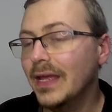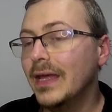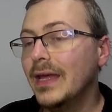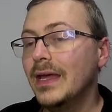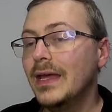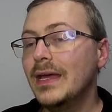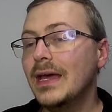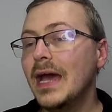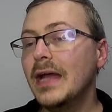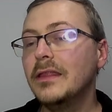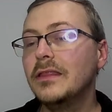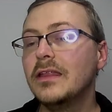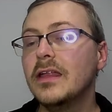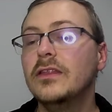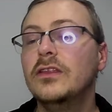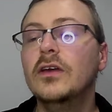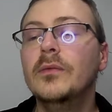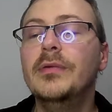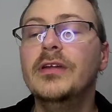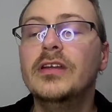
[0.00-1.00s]
Ed says,
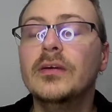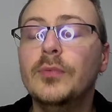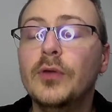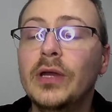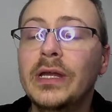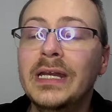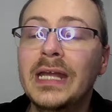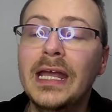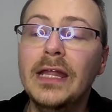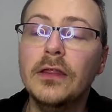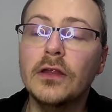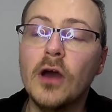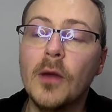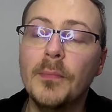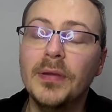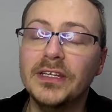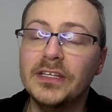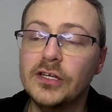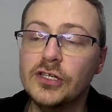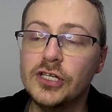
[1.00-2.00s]
WWE needs
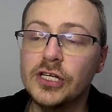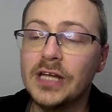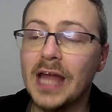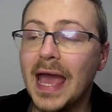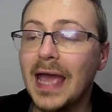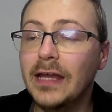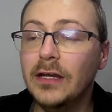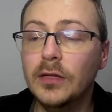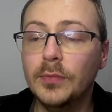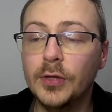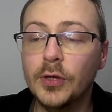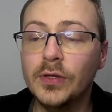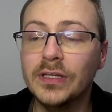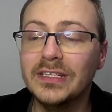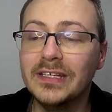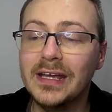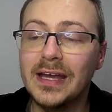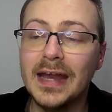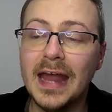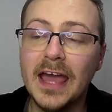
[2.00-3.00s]
competition. AEW and
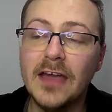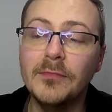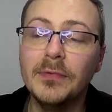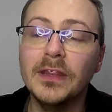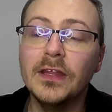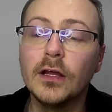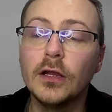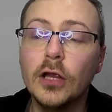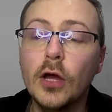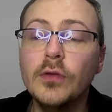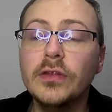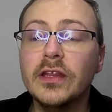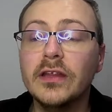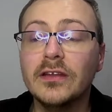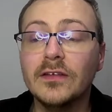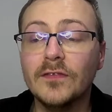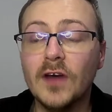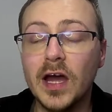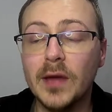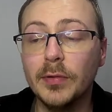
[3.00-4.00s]
TNA have been the closest to
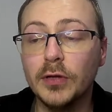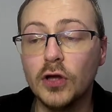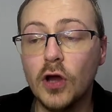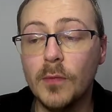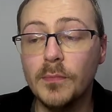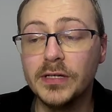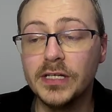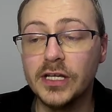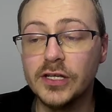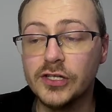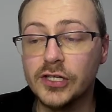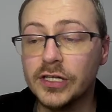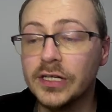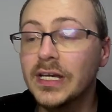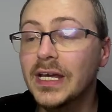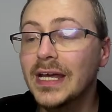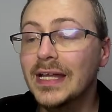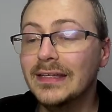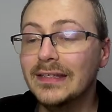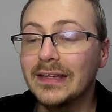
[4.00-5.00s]
viable competition
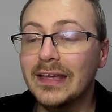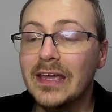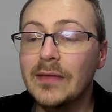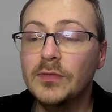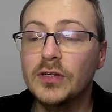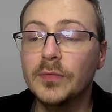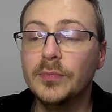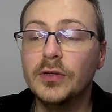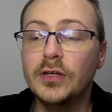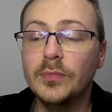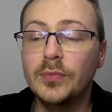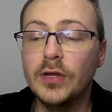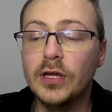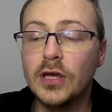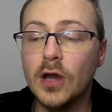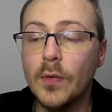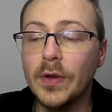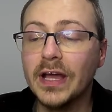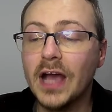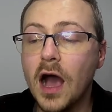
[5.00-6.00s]
to keep WWE
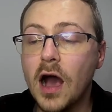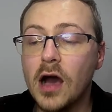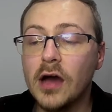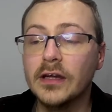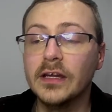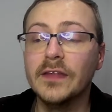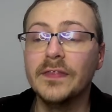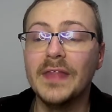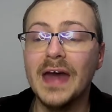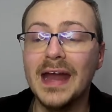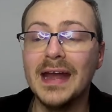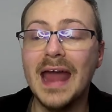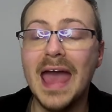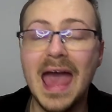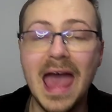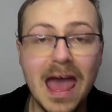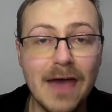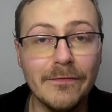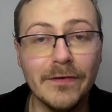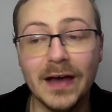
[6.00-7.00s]
going harder than
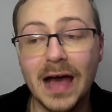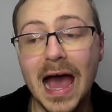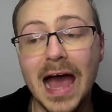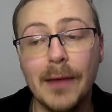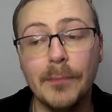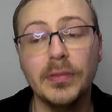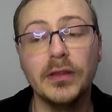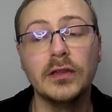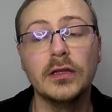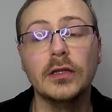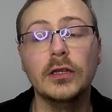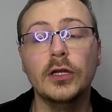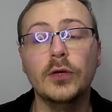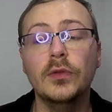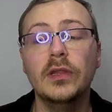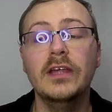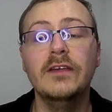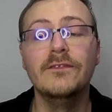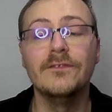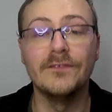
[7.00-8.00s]
ever. Absolutely
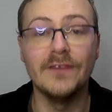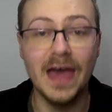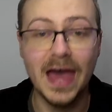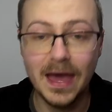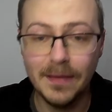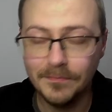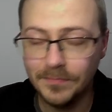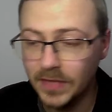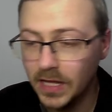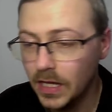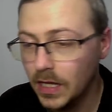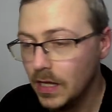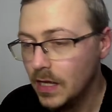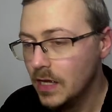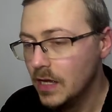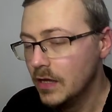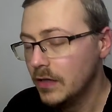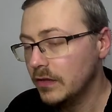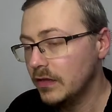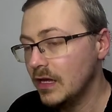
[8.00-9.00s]
fair.
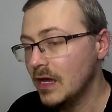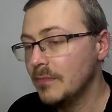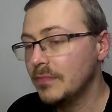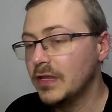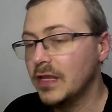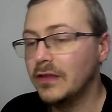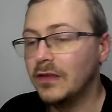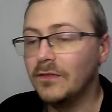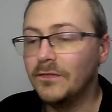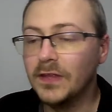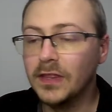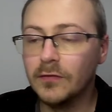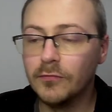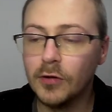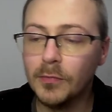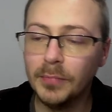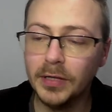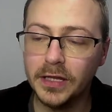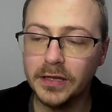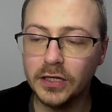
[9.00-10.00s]
CM says, do you think the
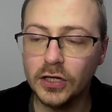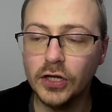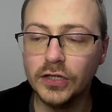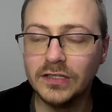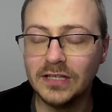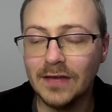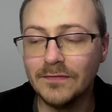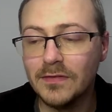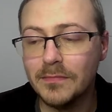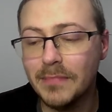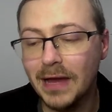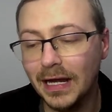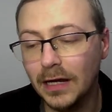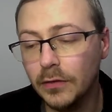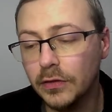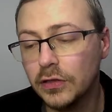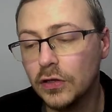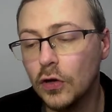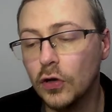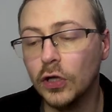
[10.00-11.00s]
Rumble is a good time for Melo's
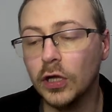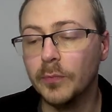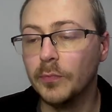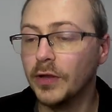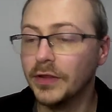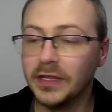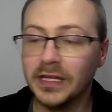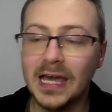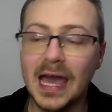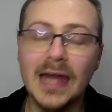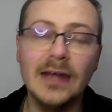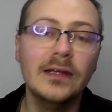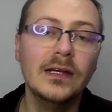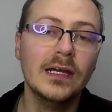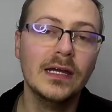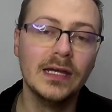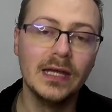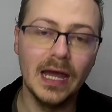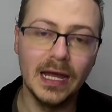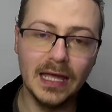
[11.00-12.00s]
call-up? Once again,
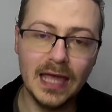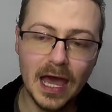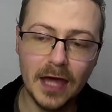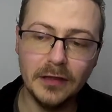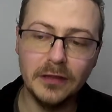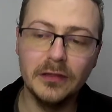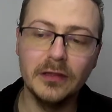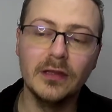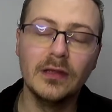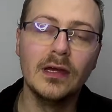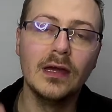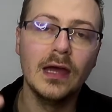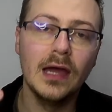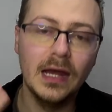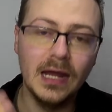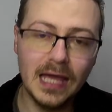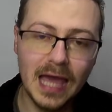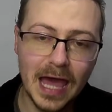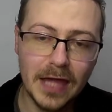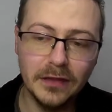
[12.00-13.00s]
a guess and
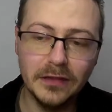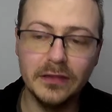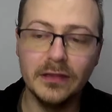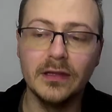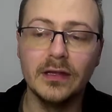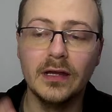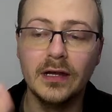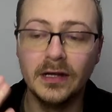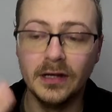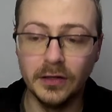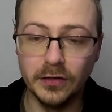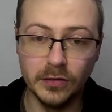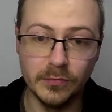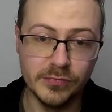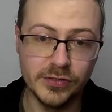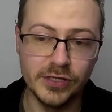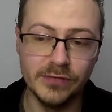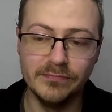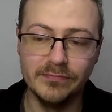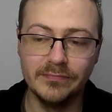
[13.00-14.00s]
an assumption.